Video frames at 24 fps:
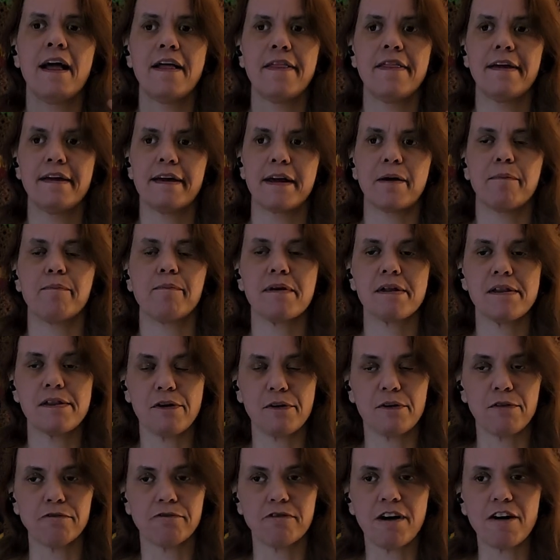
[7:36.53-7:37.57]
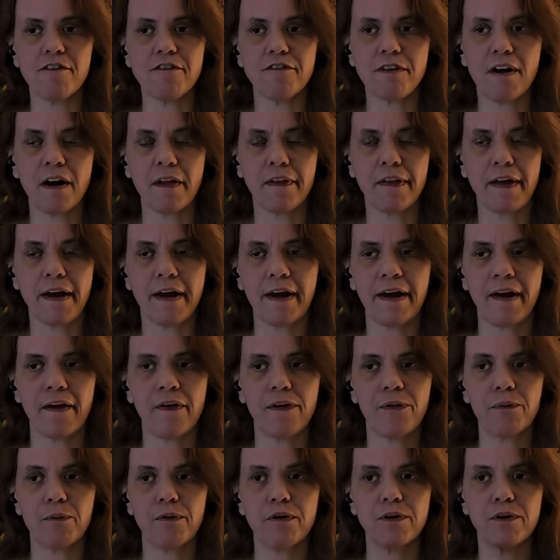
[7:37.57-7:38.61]
They can be a little rough on the
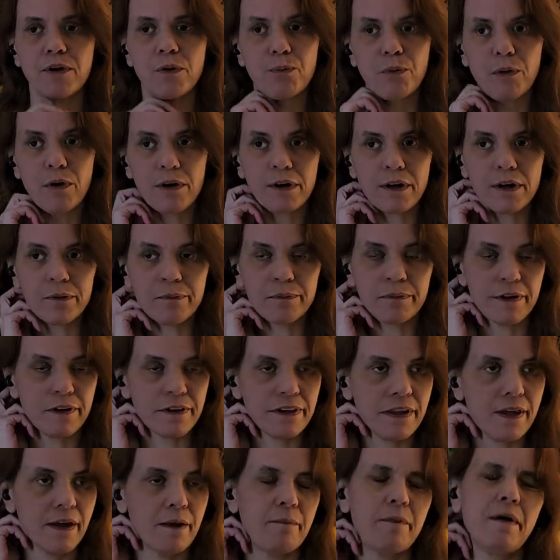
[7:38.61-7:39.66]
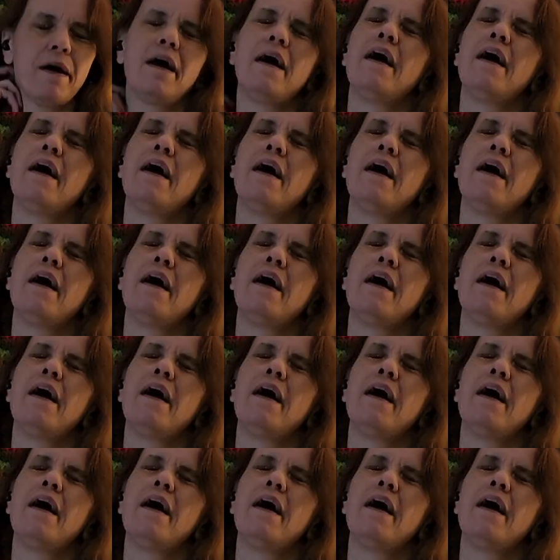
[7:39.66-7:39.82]
hands when you're working with them.